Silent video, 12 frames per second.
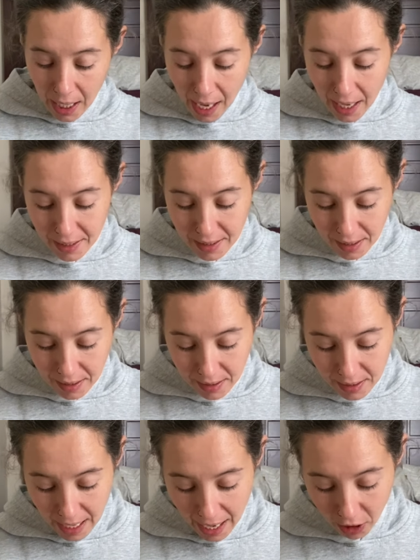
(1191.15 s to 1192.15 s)
And it's
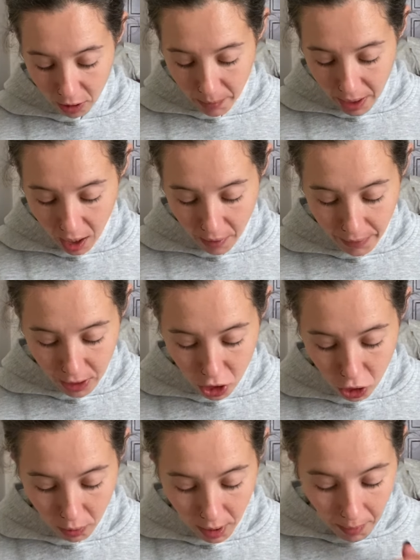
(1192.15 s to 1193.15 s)
Sacrament of
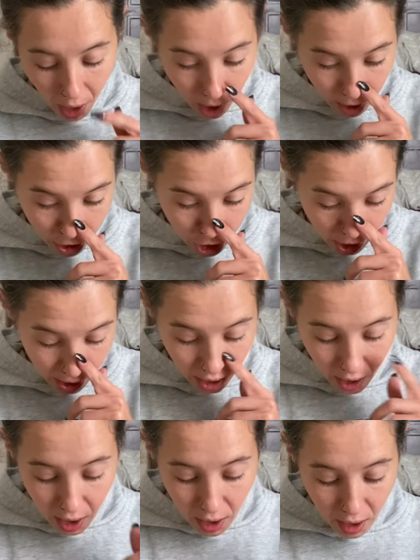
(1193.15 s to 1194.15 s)
Extreme Unction,
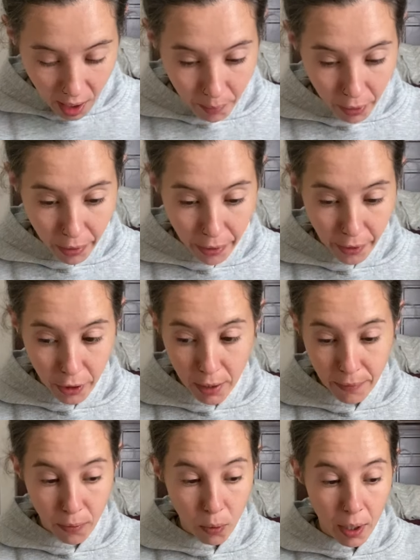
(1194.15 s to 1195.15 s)
number
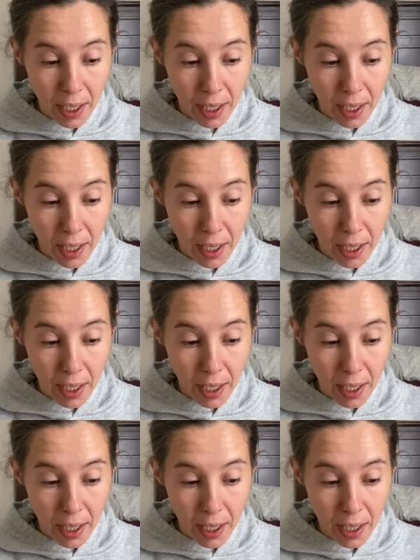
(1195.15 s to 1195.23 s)
34.